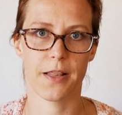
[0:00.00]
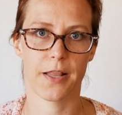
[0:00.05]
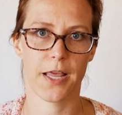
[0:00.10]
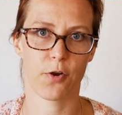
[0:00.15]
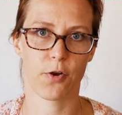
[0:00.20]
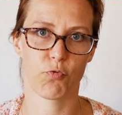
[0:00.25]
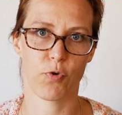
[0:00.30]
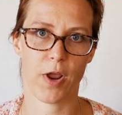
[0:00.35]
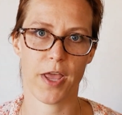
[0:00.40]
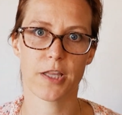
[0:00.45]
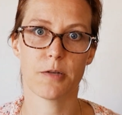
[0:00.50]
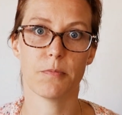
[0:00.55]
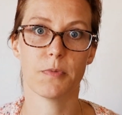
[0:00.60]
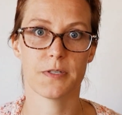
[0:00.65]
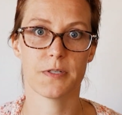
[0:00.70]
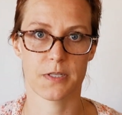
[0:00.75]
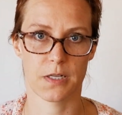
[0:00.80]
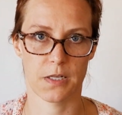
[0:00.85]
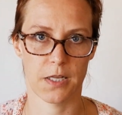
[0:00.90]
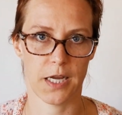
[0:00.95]
randomly
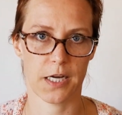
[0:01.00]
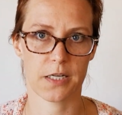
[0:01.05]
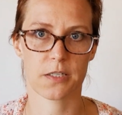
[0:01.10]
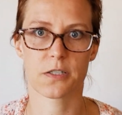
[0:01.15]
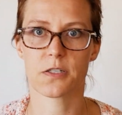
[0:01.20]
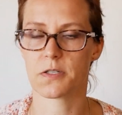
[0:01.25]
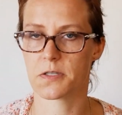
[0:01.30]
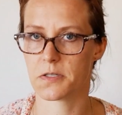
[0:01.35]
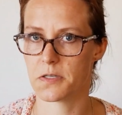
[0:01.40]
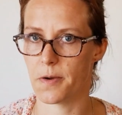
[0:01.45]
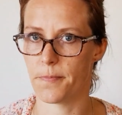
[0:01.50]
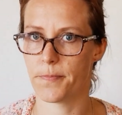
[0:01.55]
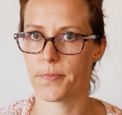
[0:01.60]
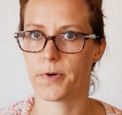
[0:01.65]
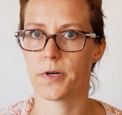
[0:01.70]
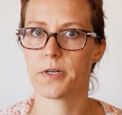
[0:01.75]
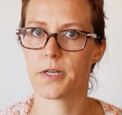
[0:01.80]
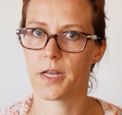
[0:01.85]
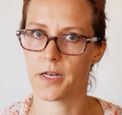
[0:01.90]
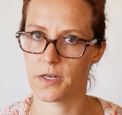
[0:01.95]
select this number
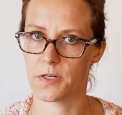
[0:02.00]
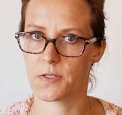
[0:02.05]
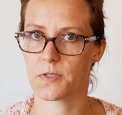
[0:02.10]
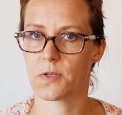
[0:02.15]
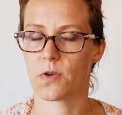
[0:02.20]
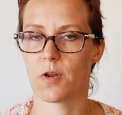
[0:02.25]
that is going